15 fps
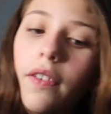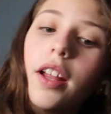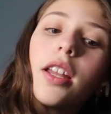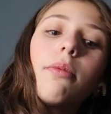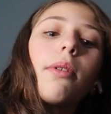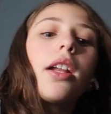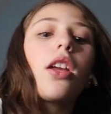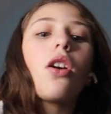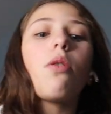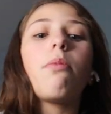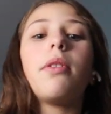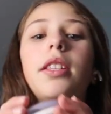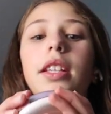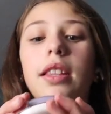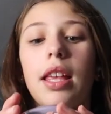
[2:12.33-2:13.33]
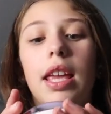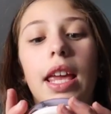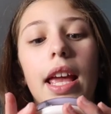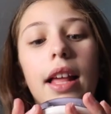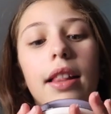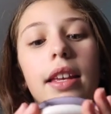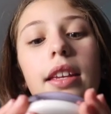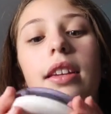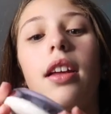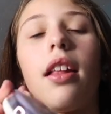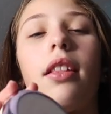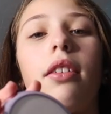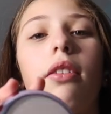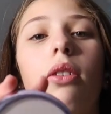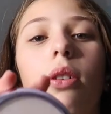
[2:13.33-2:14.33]
if anybody opens it, they can't, like,
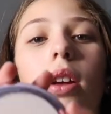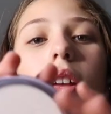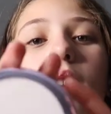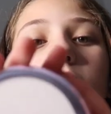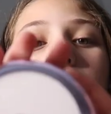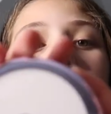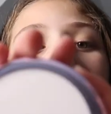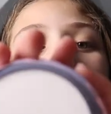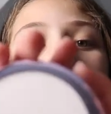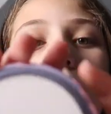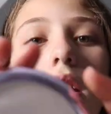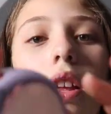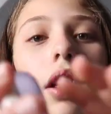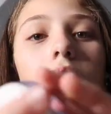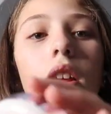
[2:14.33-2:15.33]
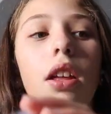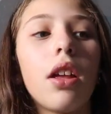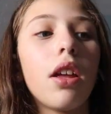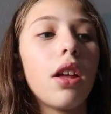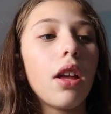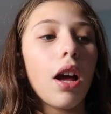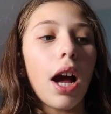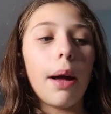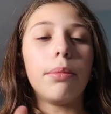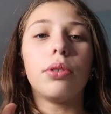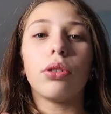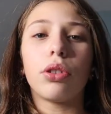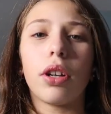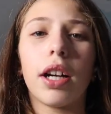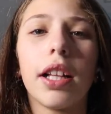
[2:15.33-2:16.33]
get through it. I'm
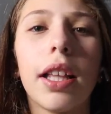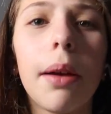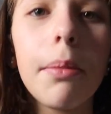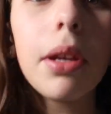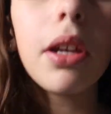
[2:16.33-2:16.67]
so sorry. Let